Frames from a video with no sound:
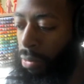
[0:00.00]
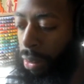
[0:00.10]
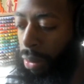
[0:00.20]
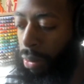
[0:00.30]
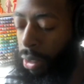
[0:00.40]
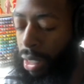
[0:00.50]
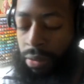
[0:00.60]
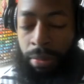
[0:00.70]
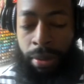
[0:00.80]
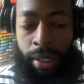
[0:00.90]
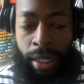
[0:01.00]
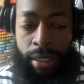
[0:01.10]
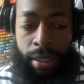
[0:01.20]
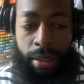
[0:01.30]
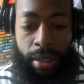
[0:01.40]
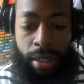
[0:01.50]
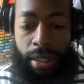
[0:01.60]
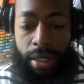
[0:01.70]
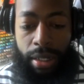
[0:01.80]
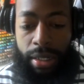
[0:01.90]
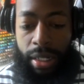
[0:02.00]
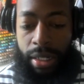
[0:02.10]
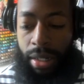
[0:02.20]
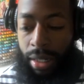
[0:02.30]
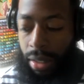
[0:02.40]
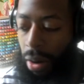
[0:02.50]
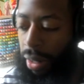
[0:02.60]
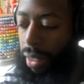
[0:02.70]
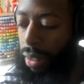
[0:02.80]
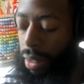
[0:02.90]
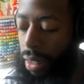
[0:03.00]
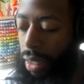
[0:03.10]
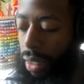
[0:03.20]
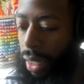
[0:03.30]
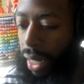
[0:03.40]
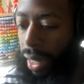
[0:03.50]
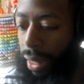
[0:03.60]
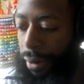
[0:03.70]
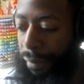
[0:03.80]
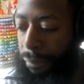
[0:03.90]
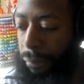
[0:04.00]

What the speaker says: I've worked on 3 different productions since I started, and